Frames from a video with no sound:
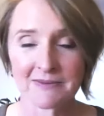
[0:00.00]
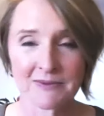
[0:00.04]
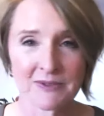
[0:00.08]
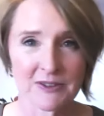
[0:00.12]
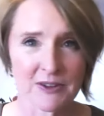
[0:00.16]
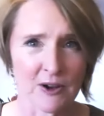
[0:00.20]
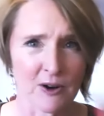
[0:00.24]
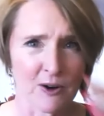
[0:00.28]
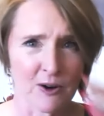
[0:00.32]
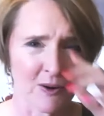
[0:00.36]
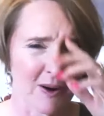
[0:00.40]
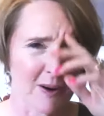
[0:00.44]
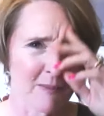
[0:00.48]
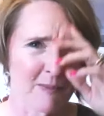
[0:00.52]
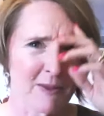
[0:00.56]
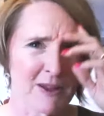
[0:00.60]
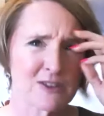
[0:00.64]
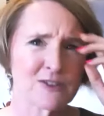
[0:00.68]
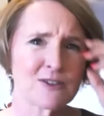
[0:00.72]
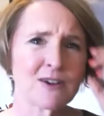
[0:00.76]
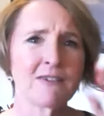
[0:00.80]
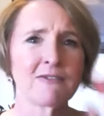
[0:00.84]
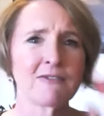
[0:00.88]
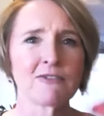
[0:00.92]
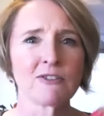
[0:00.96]
so I'm not
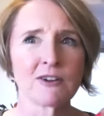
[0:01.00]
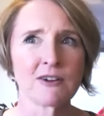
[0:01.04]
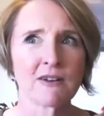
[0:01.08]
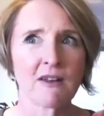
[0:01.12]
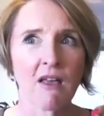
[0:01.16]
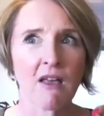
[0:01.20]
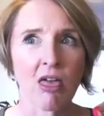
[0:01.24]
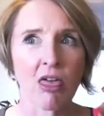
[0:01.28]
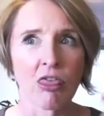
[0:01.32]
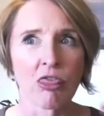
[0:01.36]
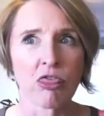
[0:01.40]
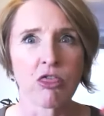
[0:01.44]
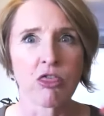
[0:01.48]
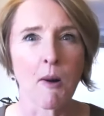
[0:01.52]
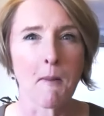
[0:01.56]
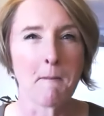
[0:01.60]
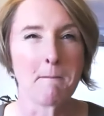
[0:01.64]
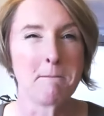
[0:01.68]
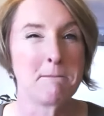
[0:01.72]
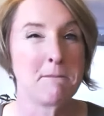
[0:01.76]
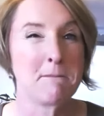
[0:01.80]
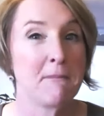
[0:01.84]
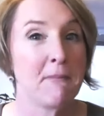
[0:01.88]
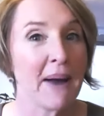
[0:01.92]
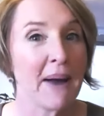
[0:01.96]
sure I've learned
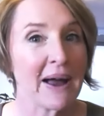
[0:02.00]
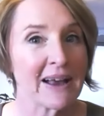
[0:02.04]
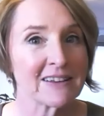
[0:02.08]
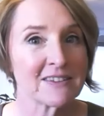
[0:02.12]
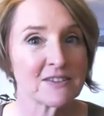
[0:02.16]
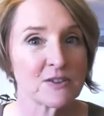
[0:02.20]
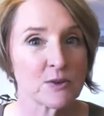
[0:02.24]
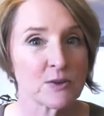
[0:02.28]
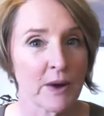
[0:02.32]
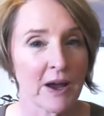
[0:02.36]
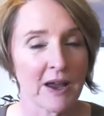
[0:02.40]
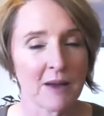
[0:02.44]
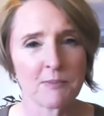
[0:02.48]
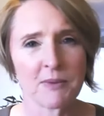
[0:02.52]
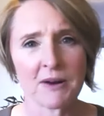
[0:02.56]
the best way,